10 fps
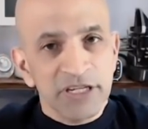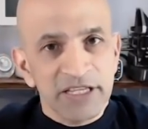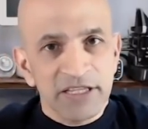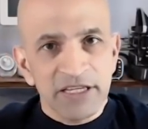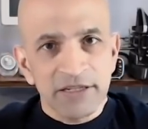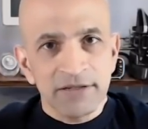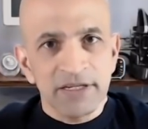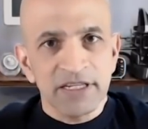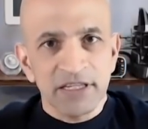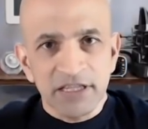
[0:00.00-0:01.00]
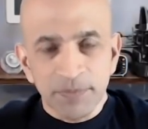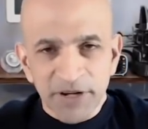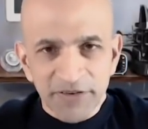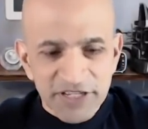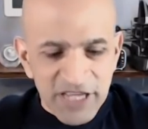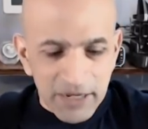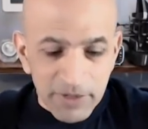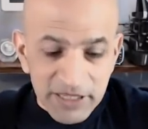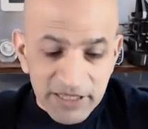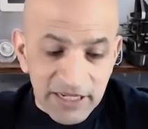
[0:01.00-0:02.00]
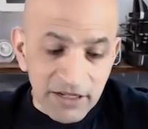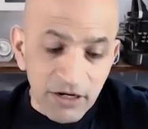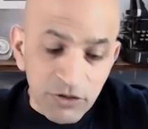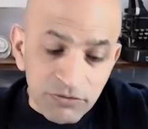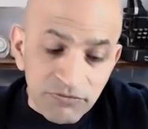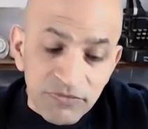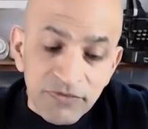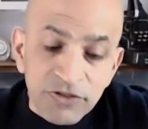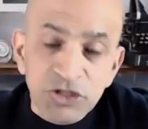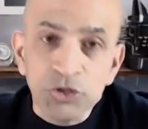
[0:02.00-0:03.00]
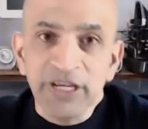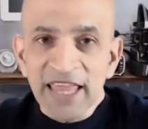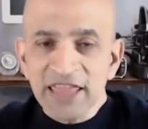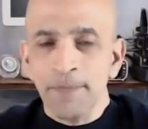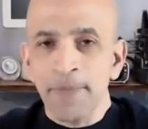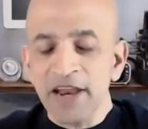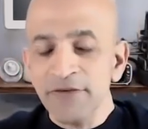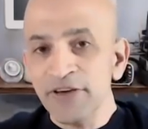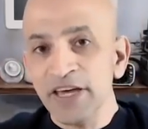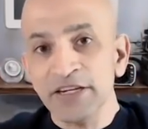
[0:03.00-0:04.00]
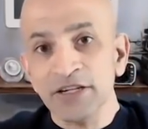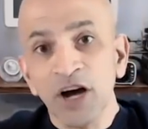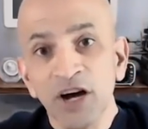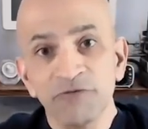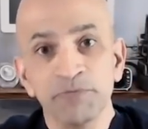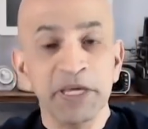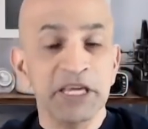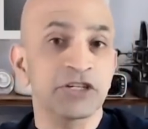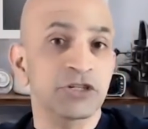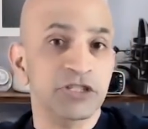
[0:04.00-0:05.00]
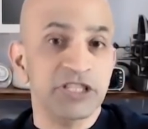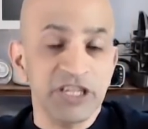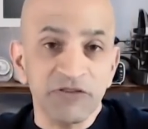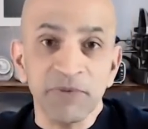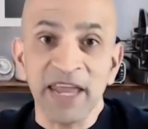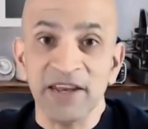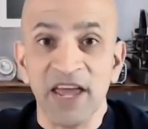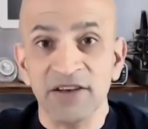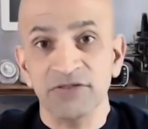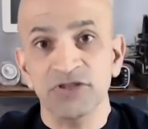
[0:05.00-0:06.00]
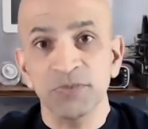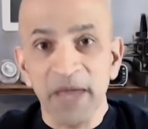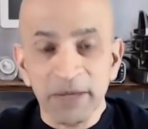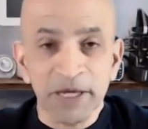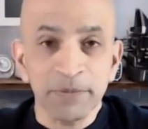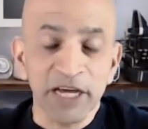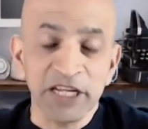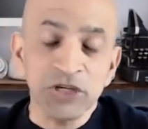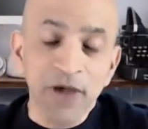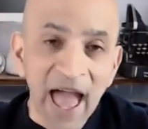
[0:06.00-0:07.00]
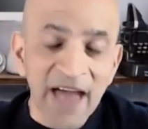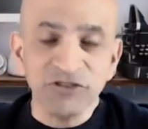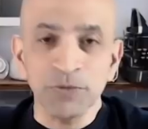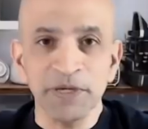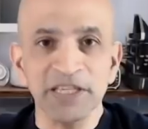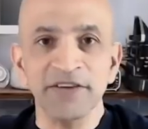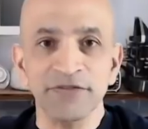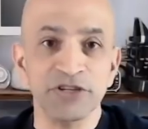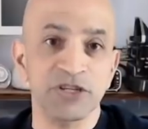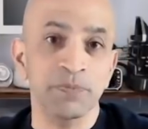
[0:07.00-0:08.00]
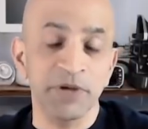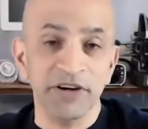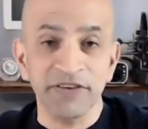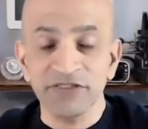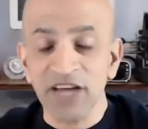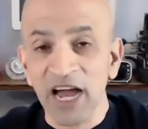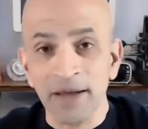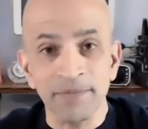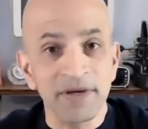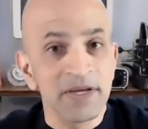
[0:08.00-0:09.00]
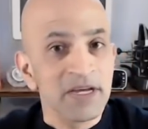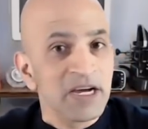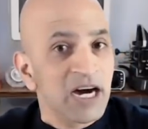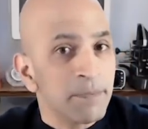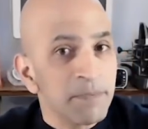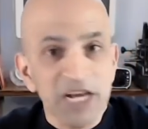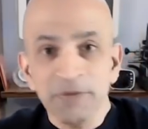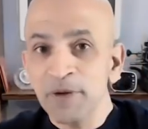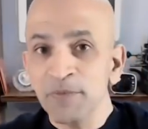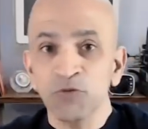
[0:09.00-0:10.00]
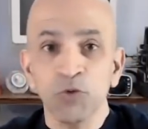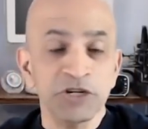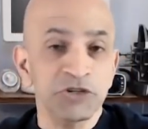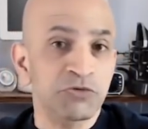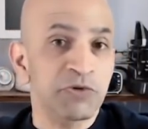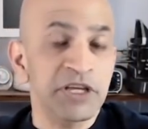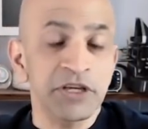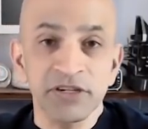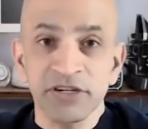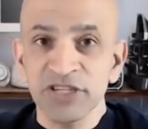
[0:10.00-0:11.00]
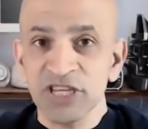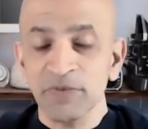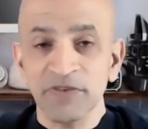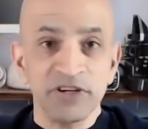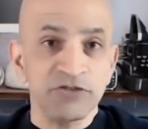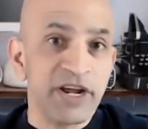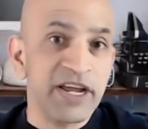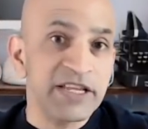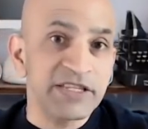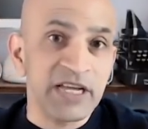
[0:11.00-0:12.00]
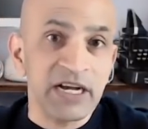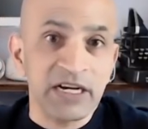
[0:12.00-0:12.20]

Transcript: in the previous segment that, you know, to get the benefit of being early and to make big money, you have to be there for some period of time, minimum of 1 to 3 years. Some of our trades